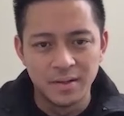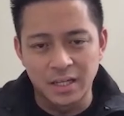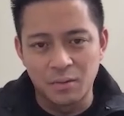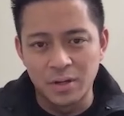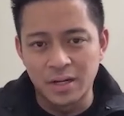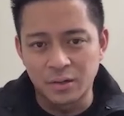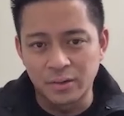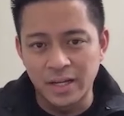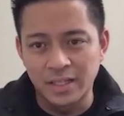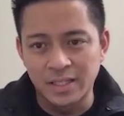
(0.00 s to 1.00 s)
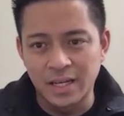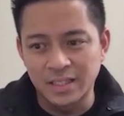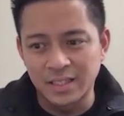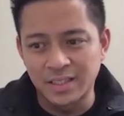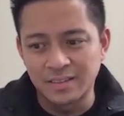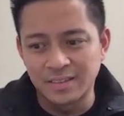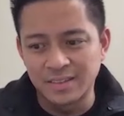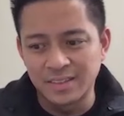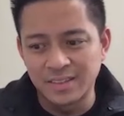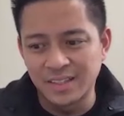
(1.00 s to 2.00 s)
I want to create that and
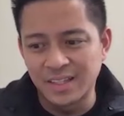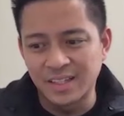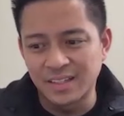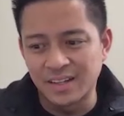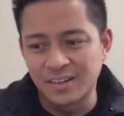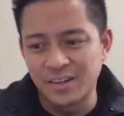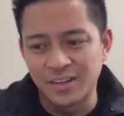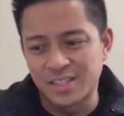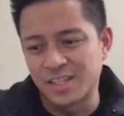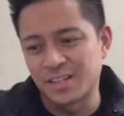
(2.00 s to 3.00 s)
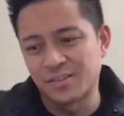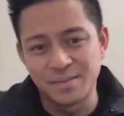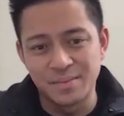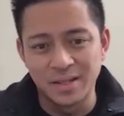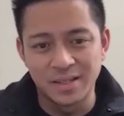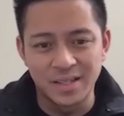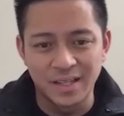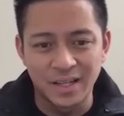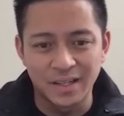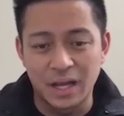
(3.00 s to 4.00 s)
like I don't know, it's a
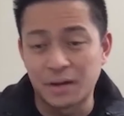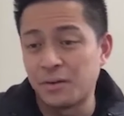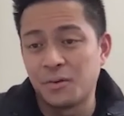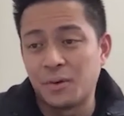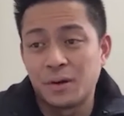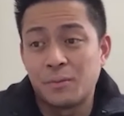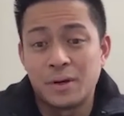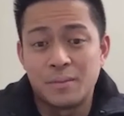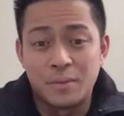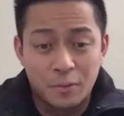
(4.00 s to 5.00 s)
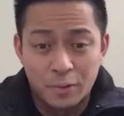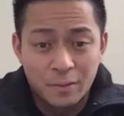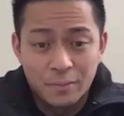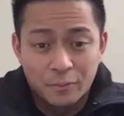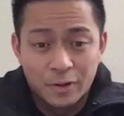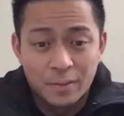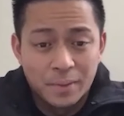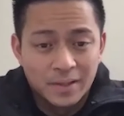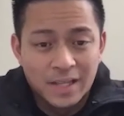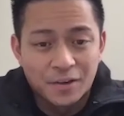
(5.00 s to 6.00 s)
credibility. Like I don't know what what what what to
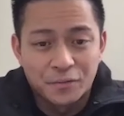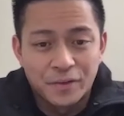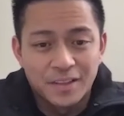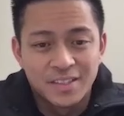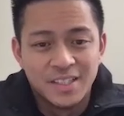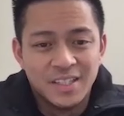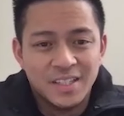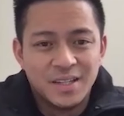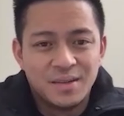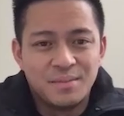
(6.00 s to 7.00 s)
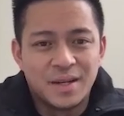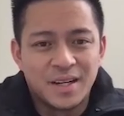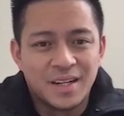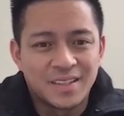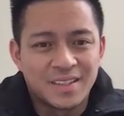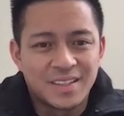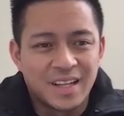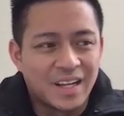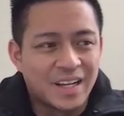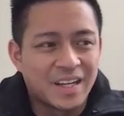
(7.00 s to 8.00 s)
build out of it. Yeah. But,
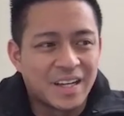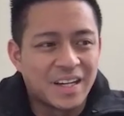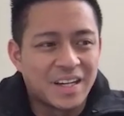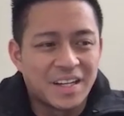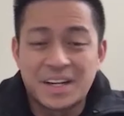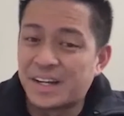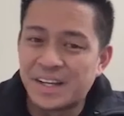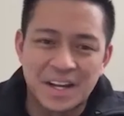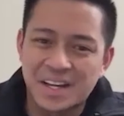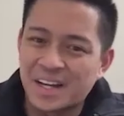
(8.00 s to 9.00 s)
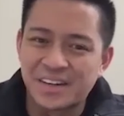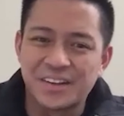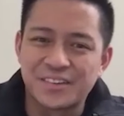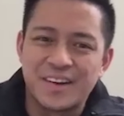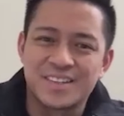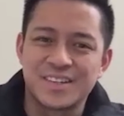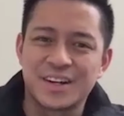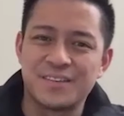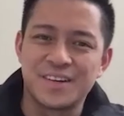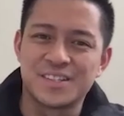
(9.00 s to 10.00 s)
that uh, yeah i don't know how to answer
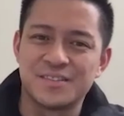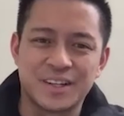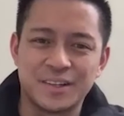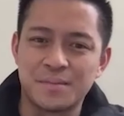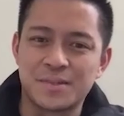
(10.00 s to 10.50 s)
that question Raquel.